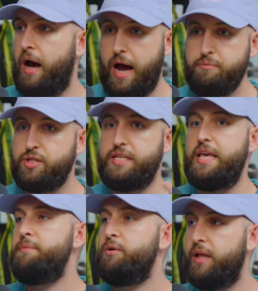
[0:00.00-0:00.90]
I'm just
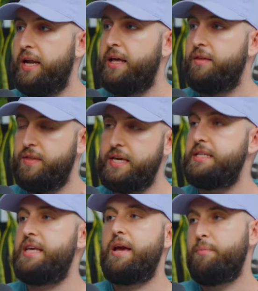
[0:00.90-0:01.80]
emulating the
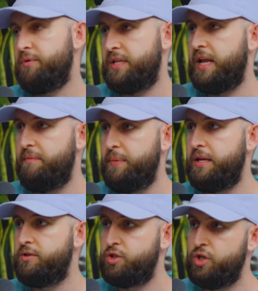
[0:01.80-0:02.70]
examples that have
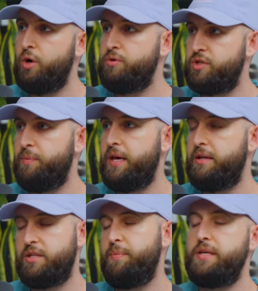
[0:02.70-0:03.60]
been shown to
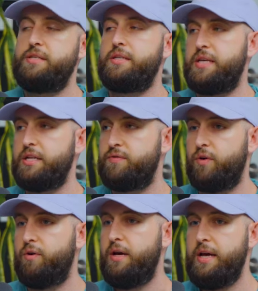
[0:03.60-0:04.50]
me to be
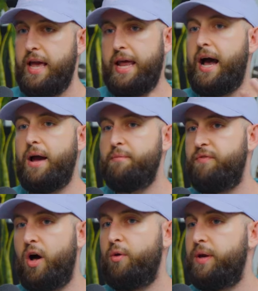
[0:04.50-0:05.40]
successful, and I'm
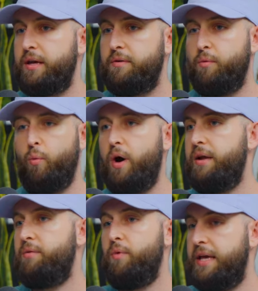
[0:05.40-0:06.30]
following
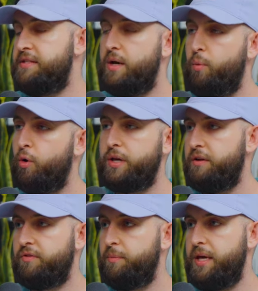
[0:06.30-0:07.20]
what ends up
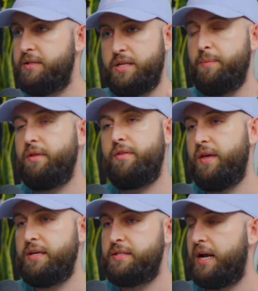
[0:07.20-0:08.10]
working for me. Some of the
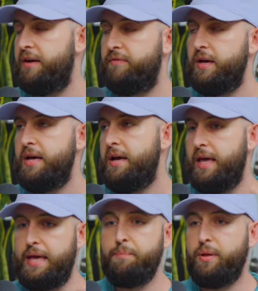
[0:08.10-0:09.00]
things that I've
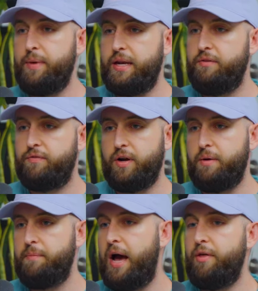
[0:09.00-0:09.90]
implemented
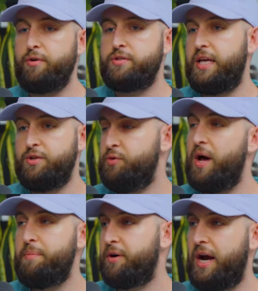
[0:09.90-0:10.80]
from others that do
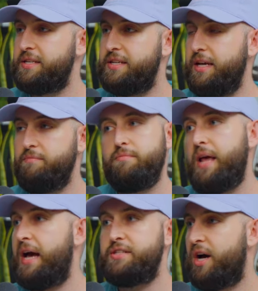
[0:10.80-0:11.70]
not procrastinate
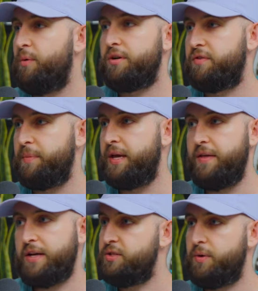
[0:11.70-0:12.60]
has not worked for me,
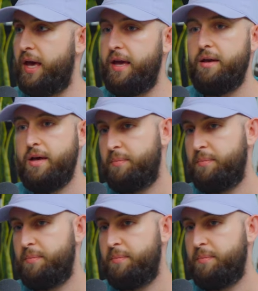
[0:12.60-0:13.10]
and that's okay.